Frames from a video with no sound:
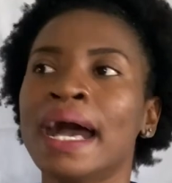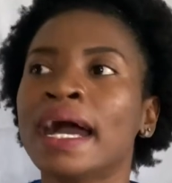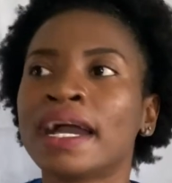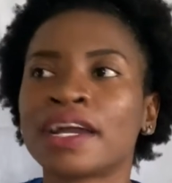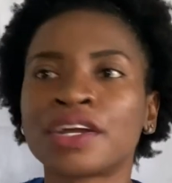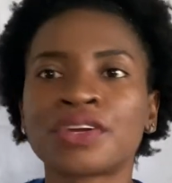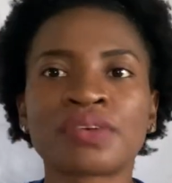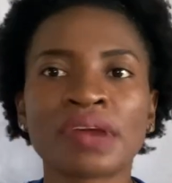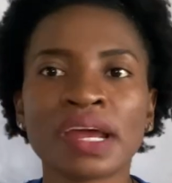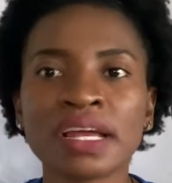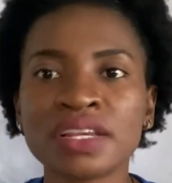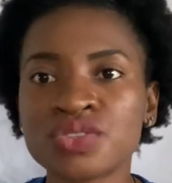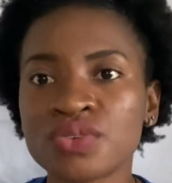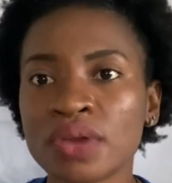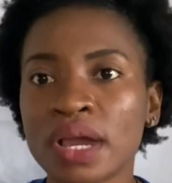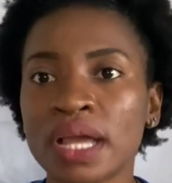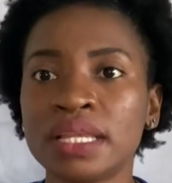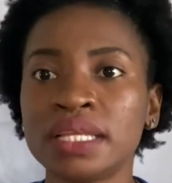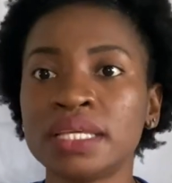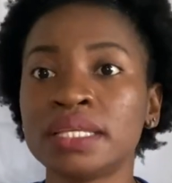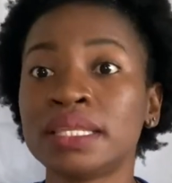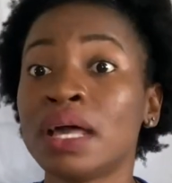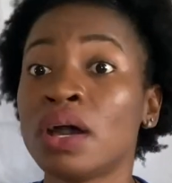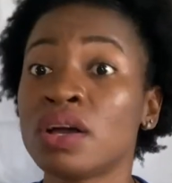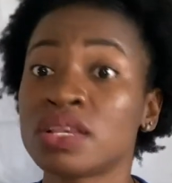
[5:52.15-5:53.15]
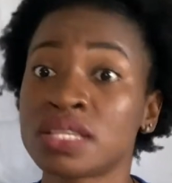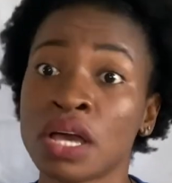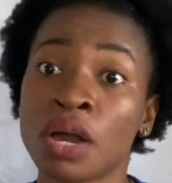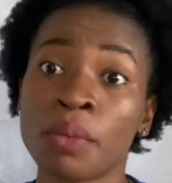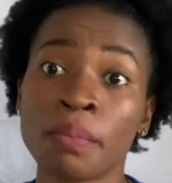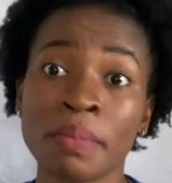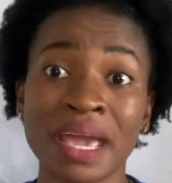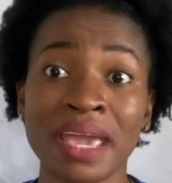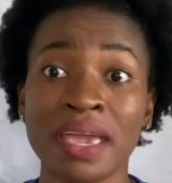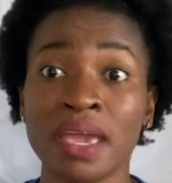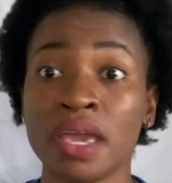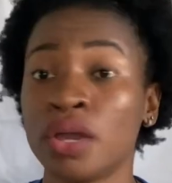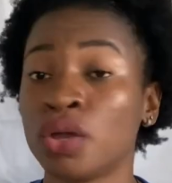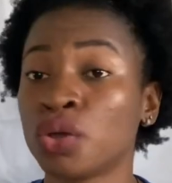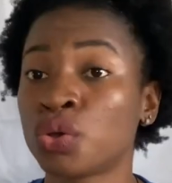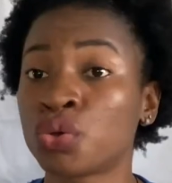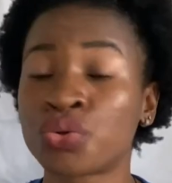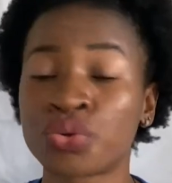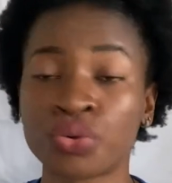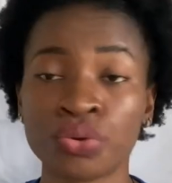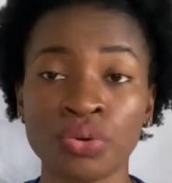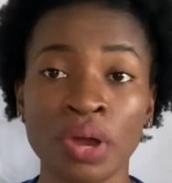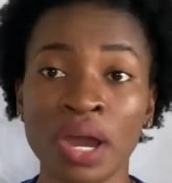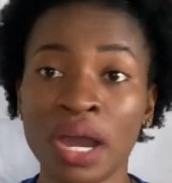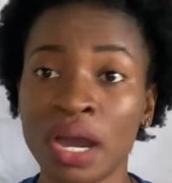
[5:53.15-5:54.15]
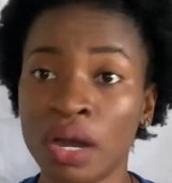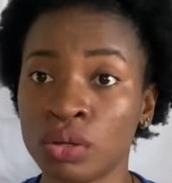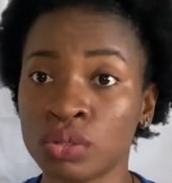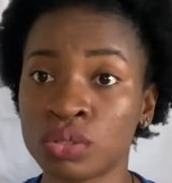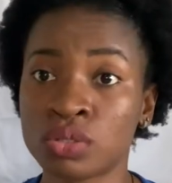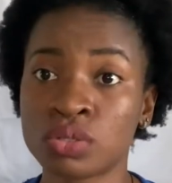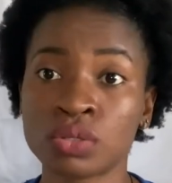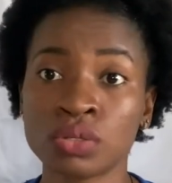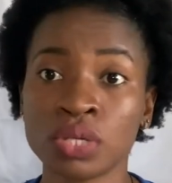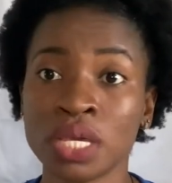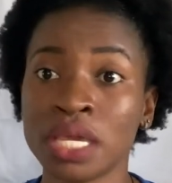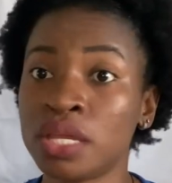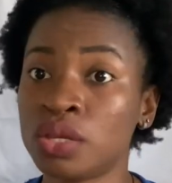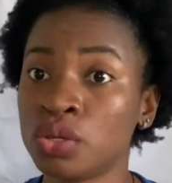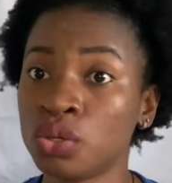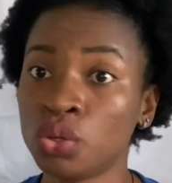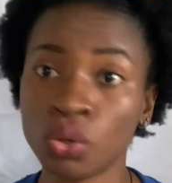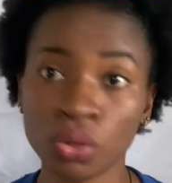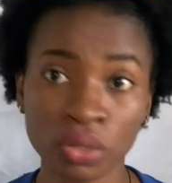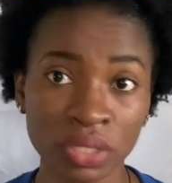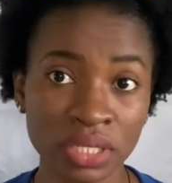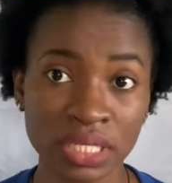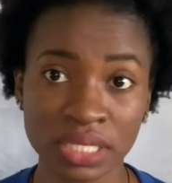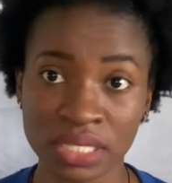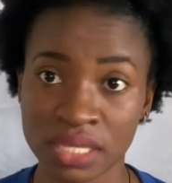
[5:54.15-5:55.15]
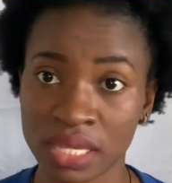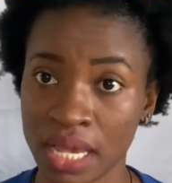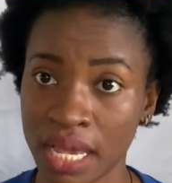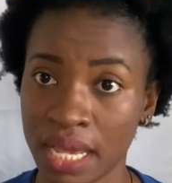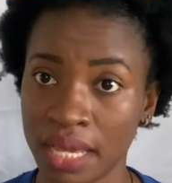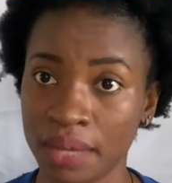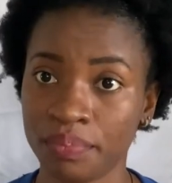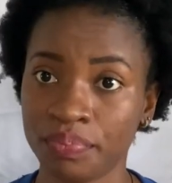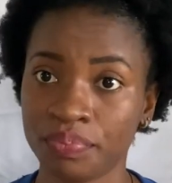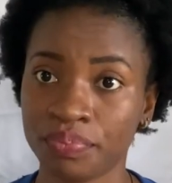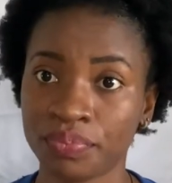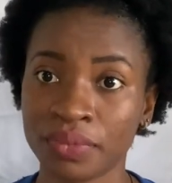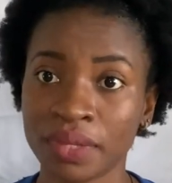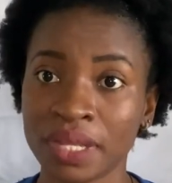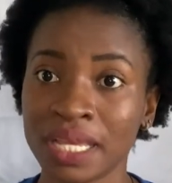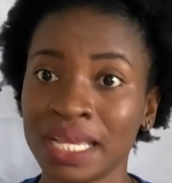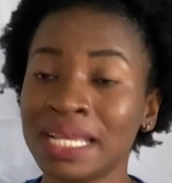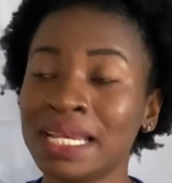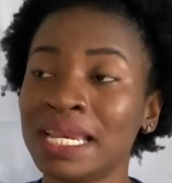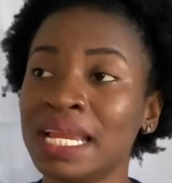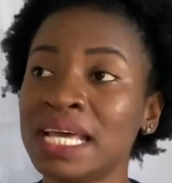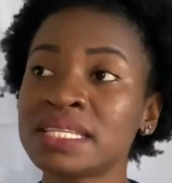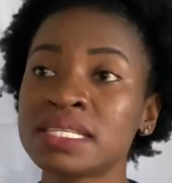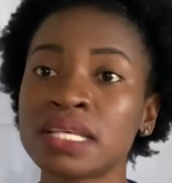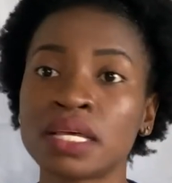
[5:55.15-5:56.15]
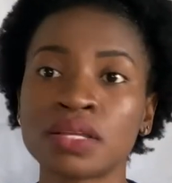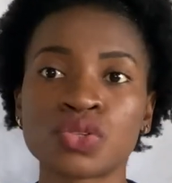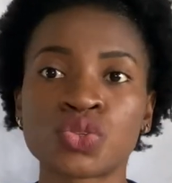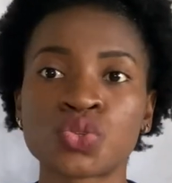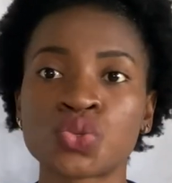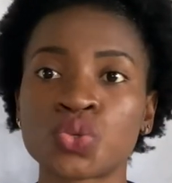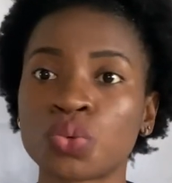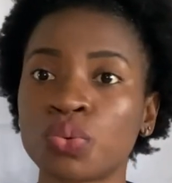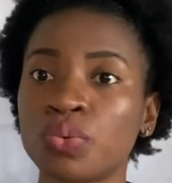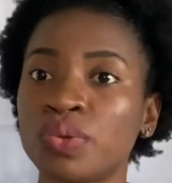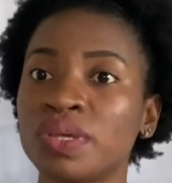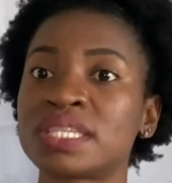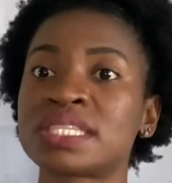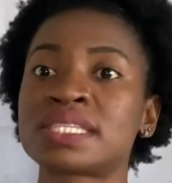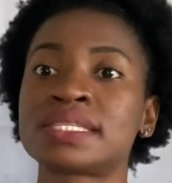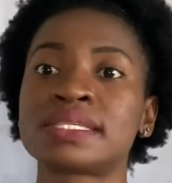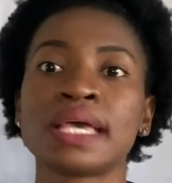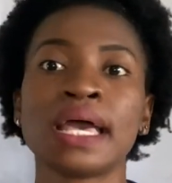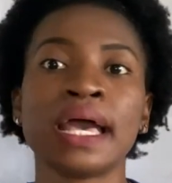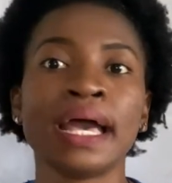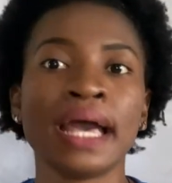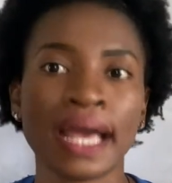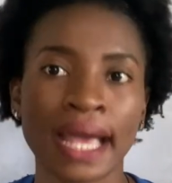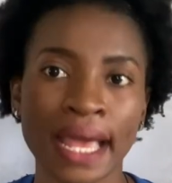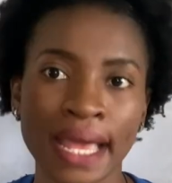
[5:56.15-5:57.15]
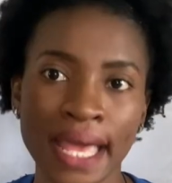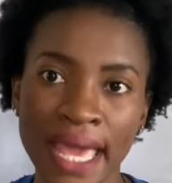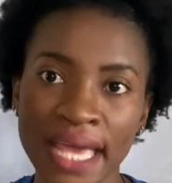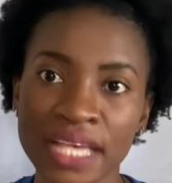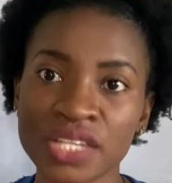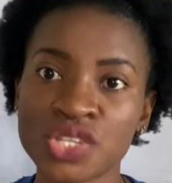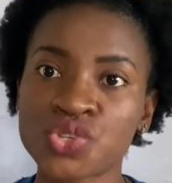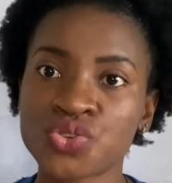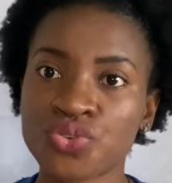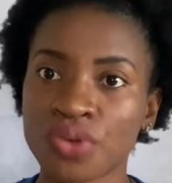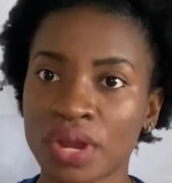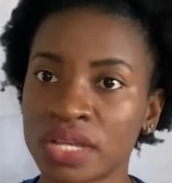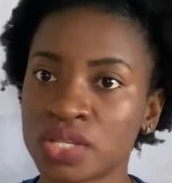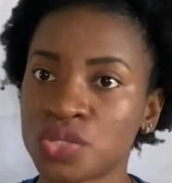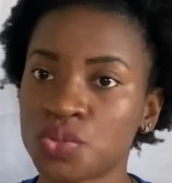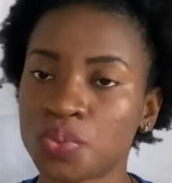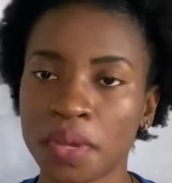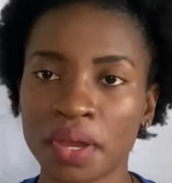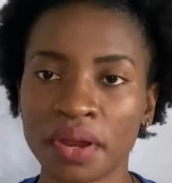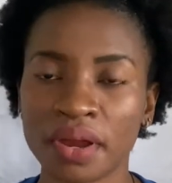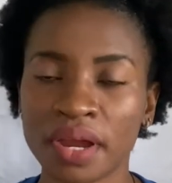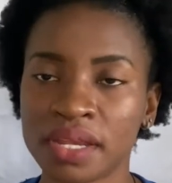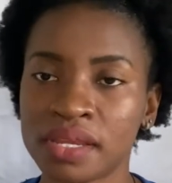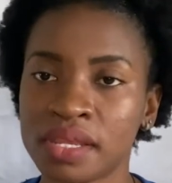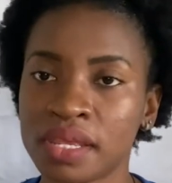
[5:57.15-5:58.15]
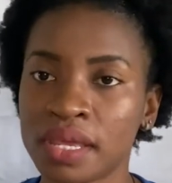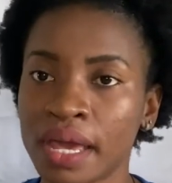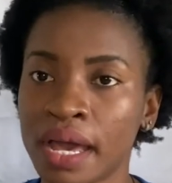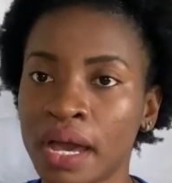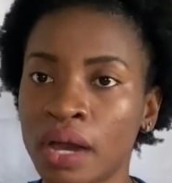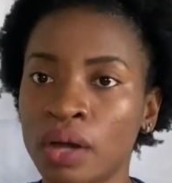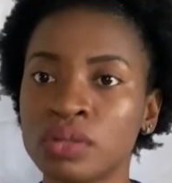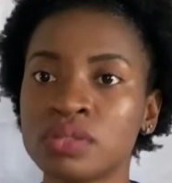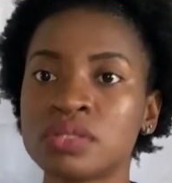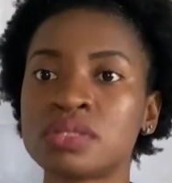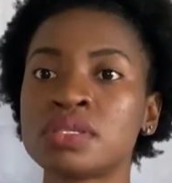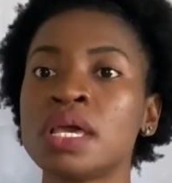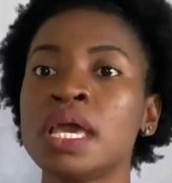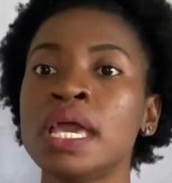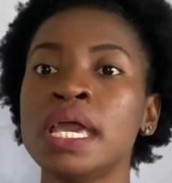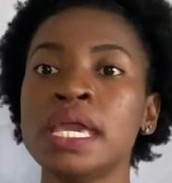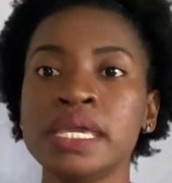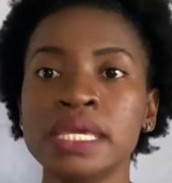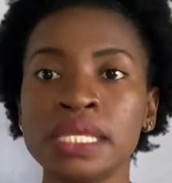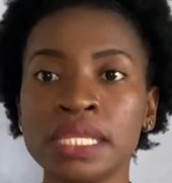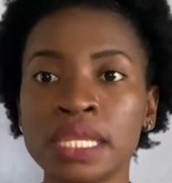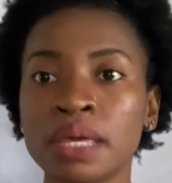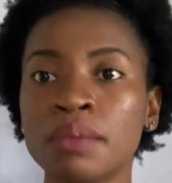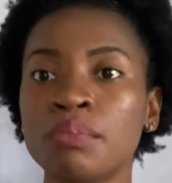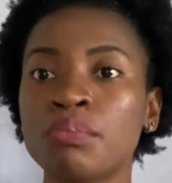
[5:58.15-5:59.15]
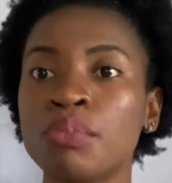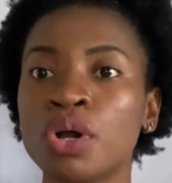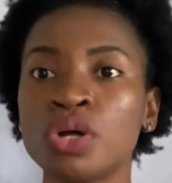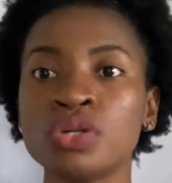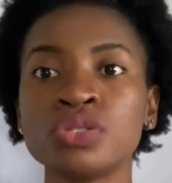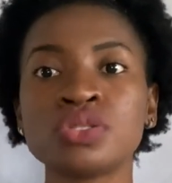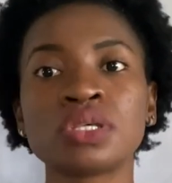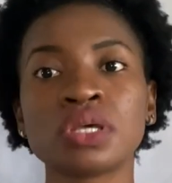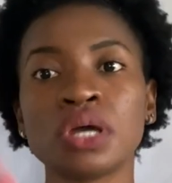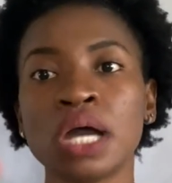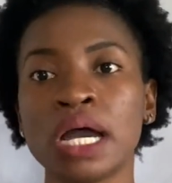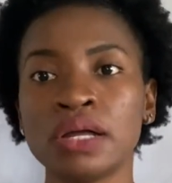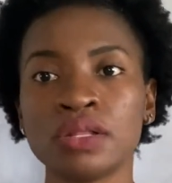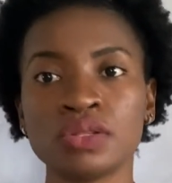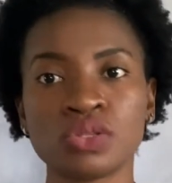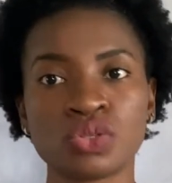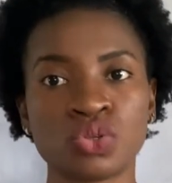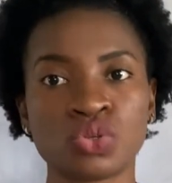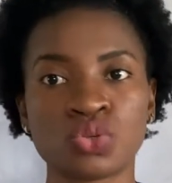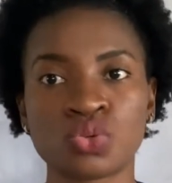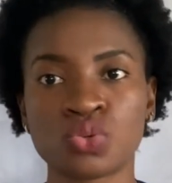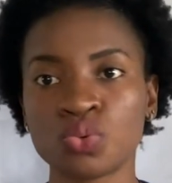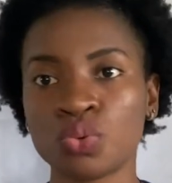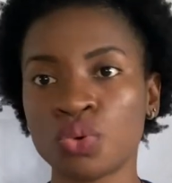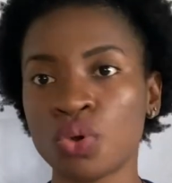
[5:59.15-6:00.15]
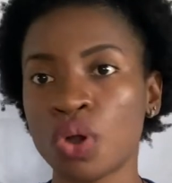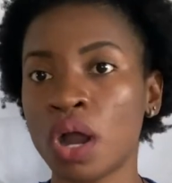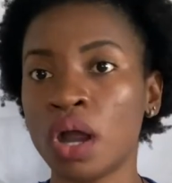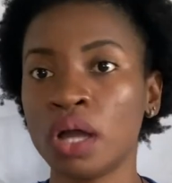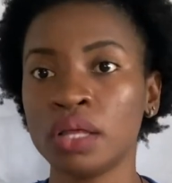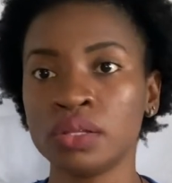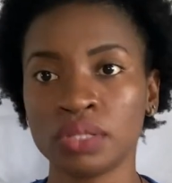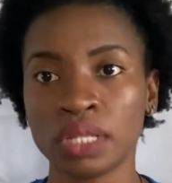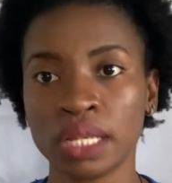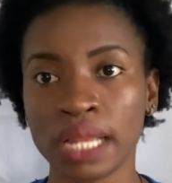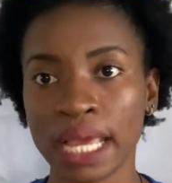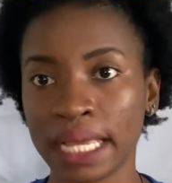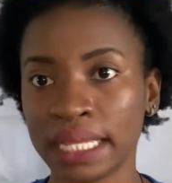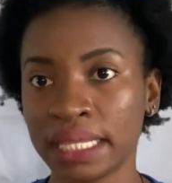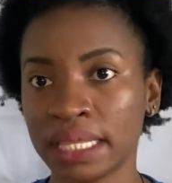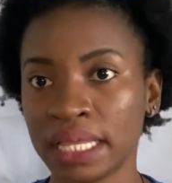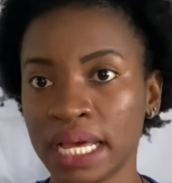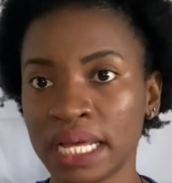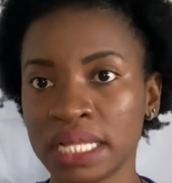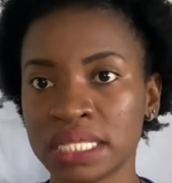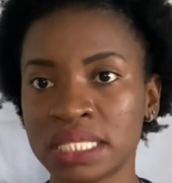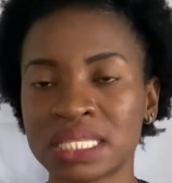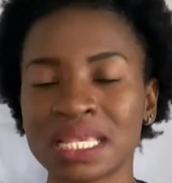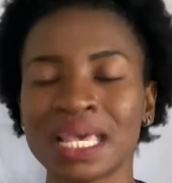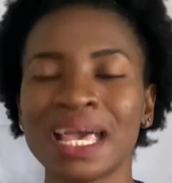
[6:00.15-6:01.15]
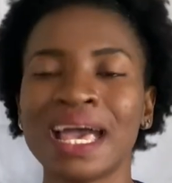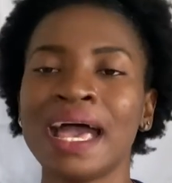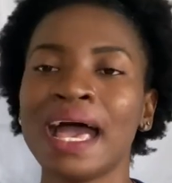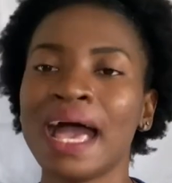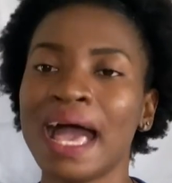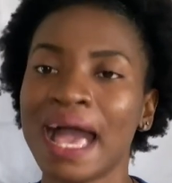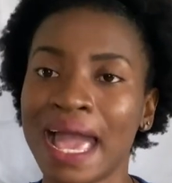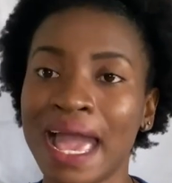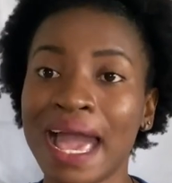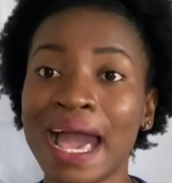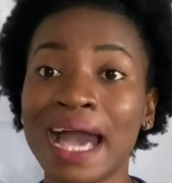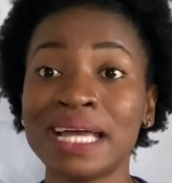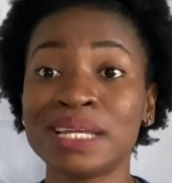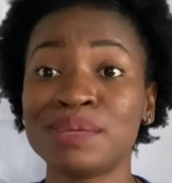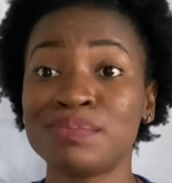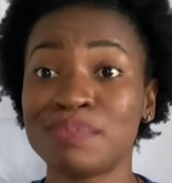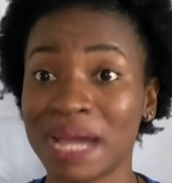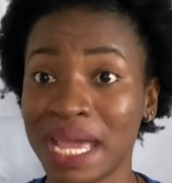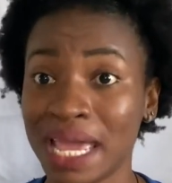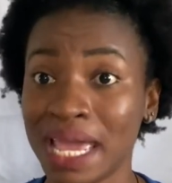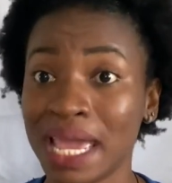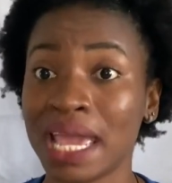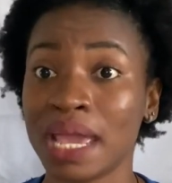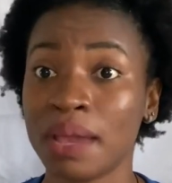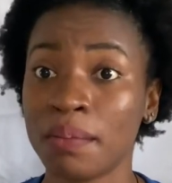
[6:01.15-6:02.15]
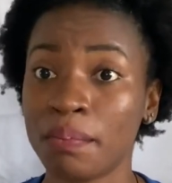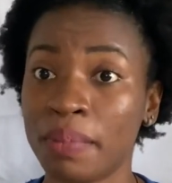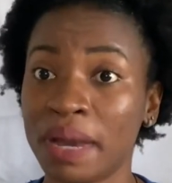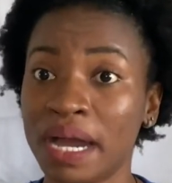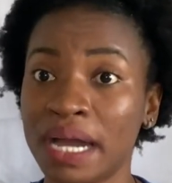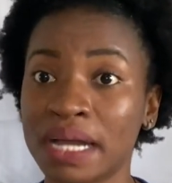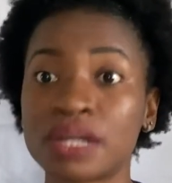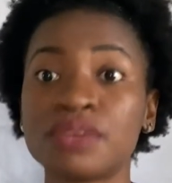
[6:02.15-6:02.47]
Gradually, that's how my hair grew out in no time. In less than two weeks, hair strands were already out. In a month and two and like that, I had my hair back